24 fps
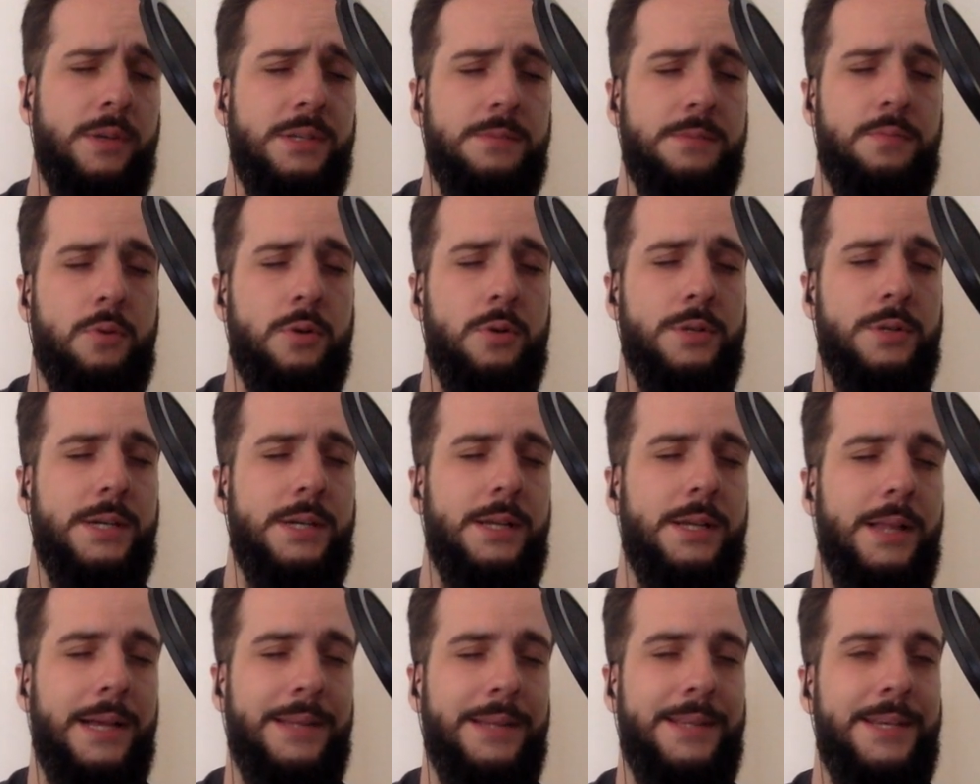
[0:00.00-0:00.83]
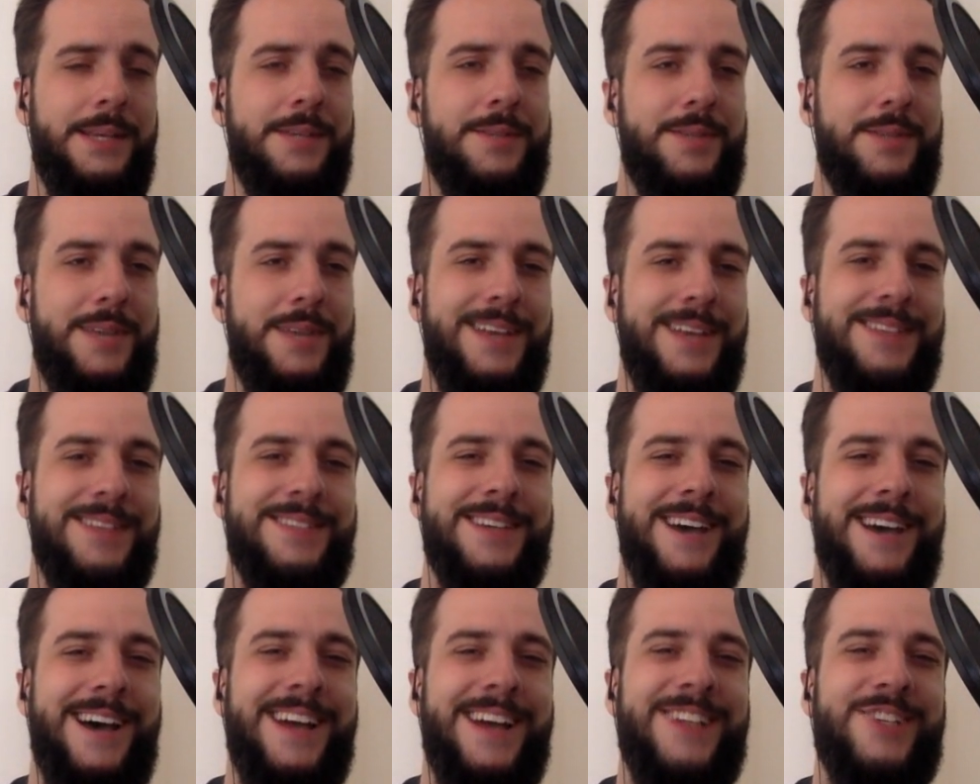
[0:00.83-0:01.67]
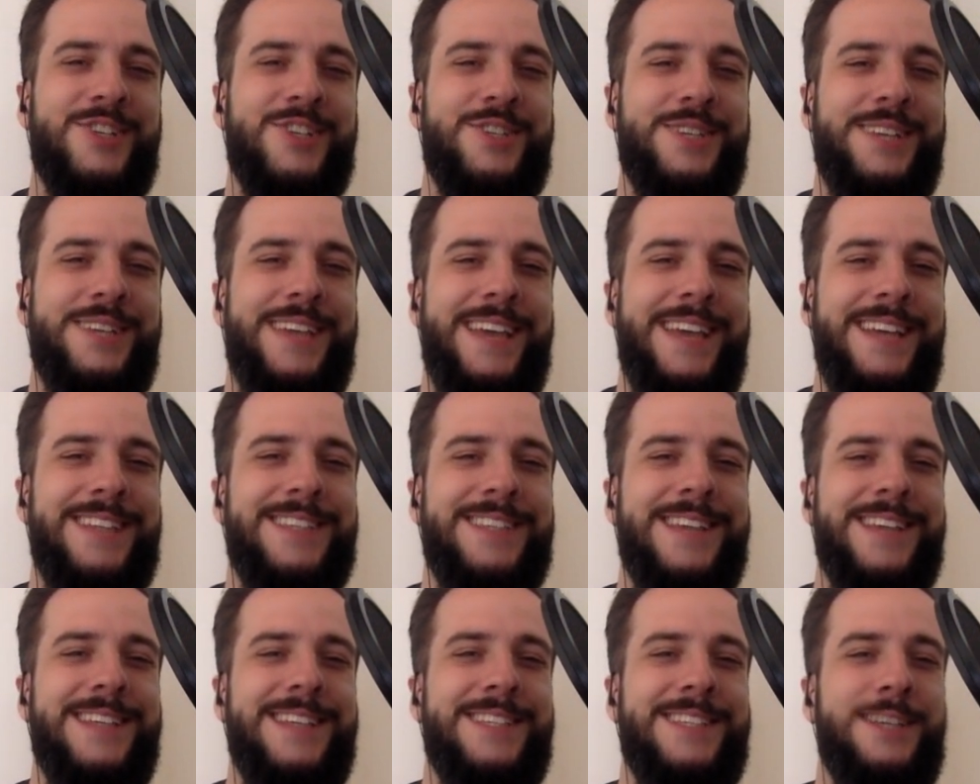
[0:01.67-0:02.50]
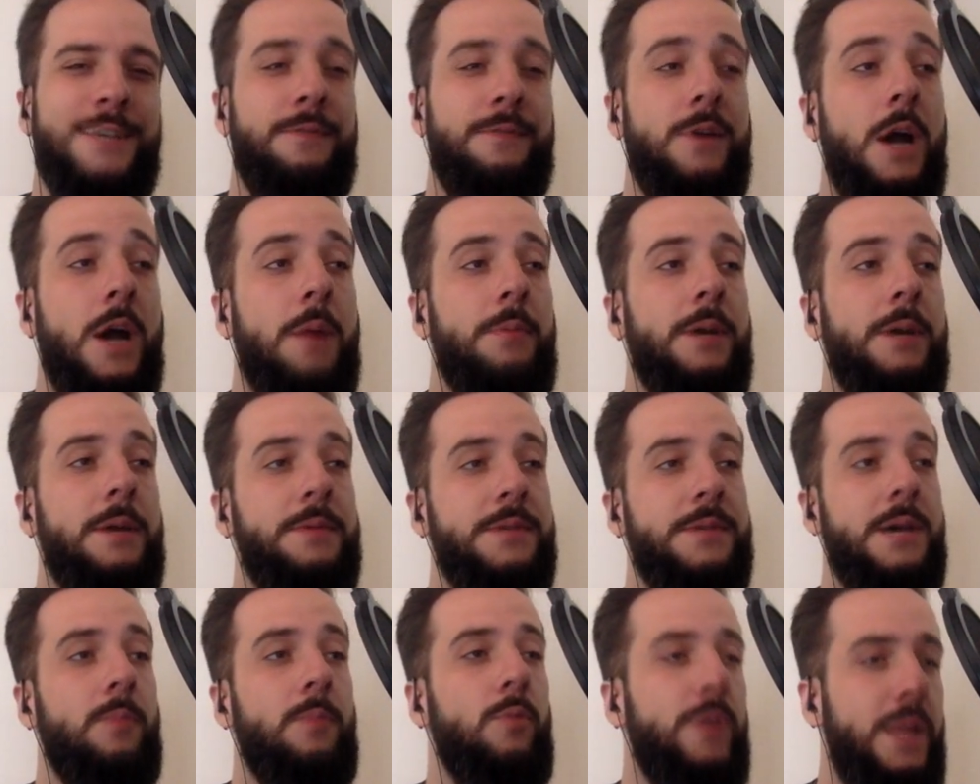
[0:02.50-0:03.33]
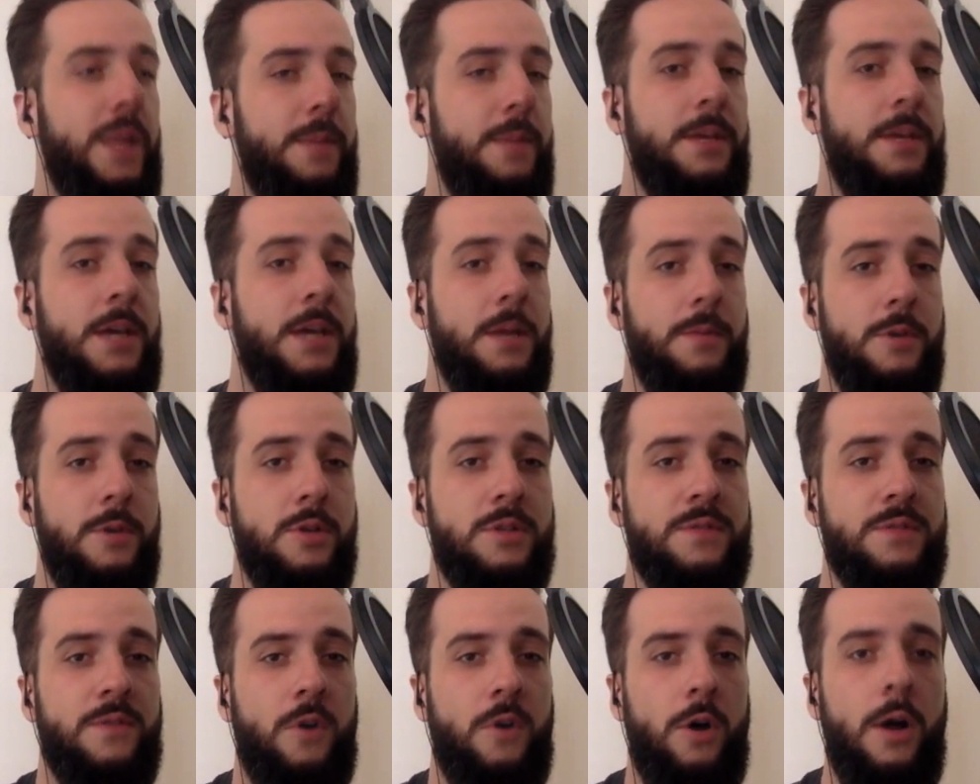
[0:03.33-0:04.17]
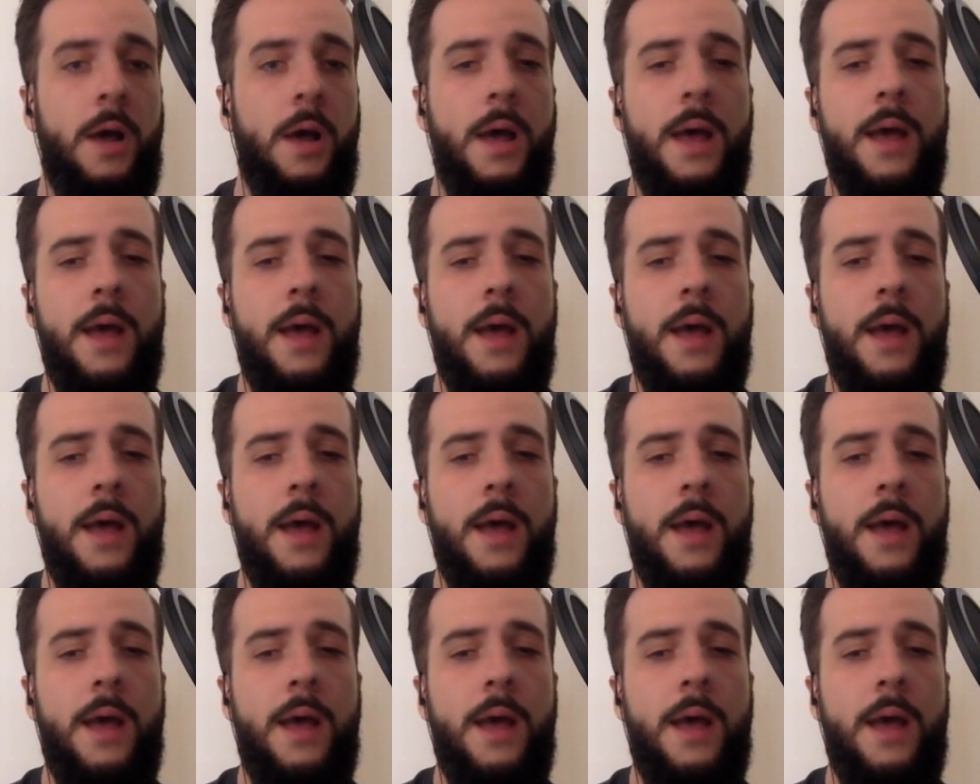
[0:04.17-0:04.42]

important to collect these things just in case a Silph Cup comes up where they become useful.